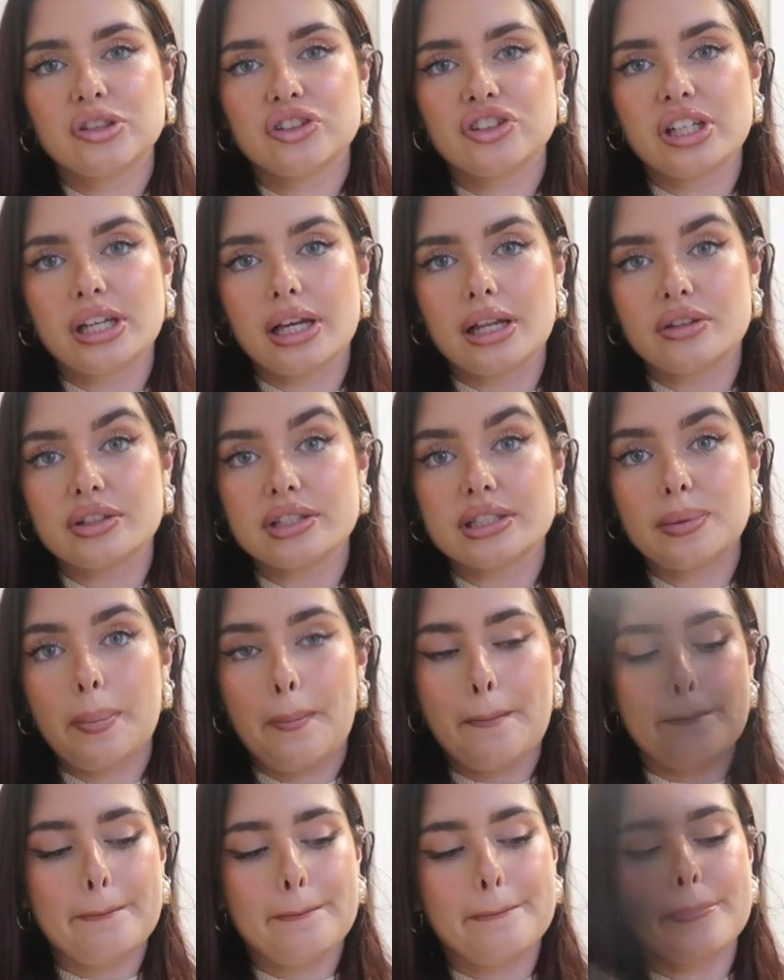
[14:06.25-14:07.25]
cheeky girls
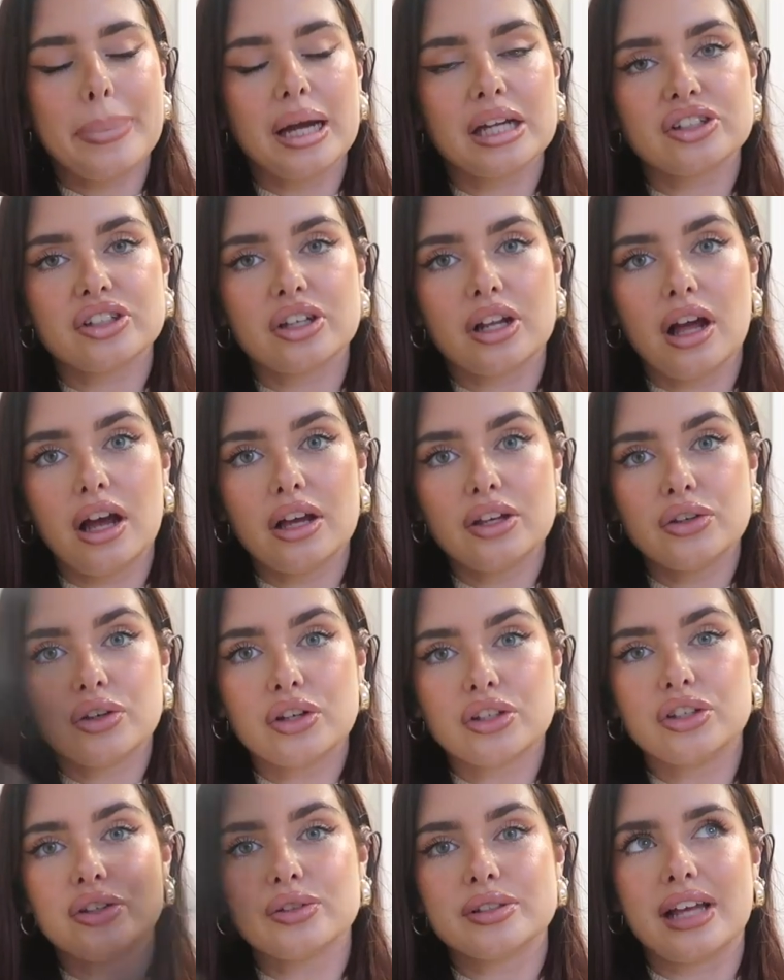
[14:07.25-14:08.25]
spatula, you
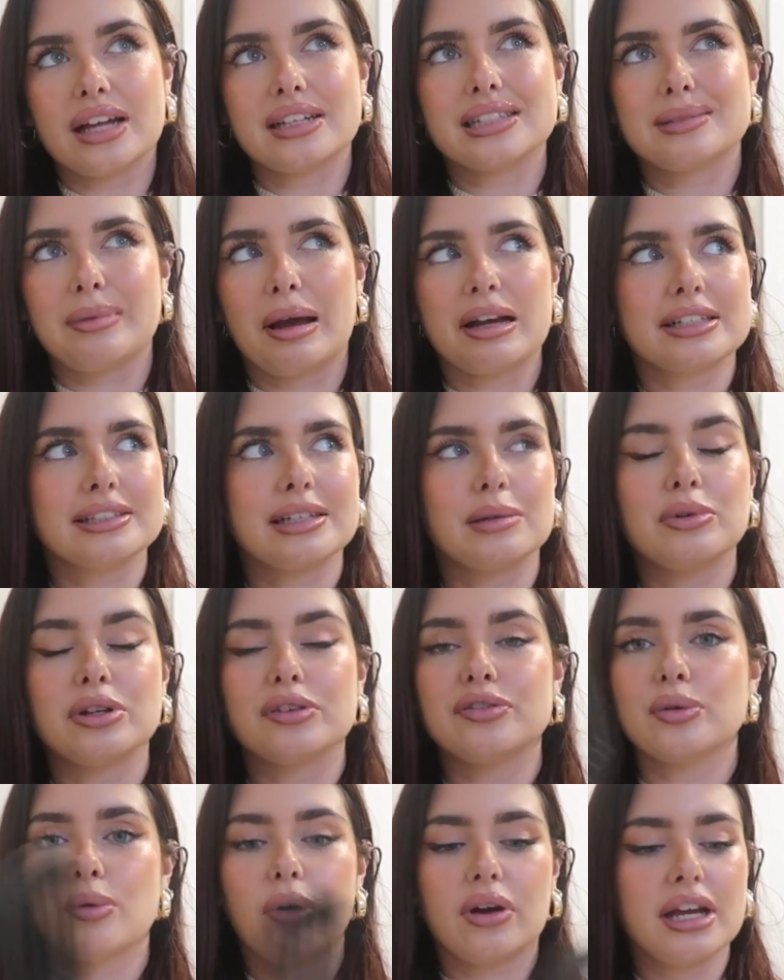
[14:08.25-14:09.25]
could use that to spank someone
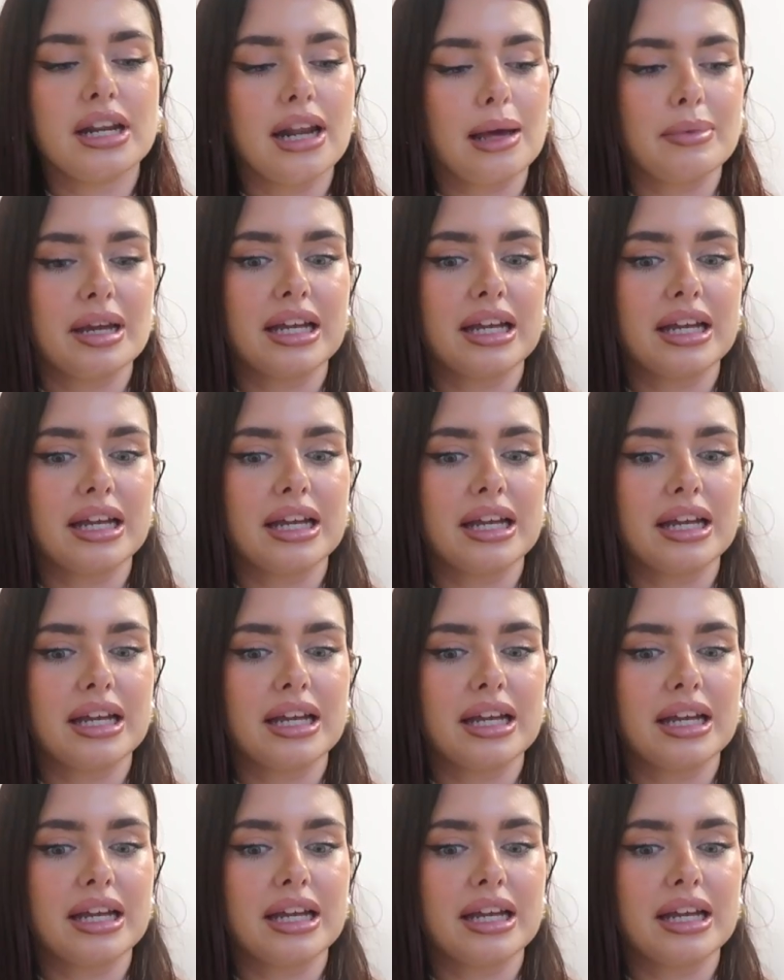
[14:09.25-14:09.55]
if you wanted.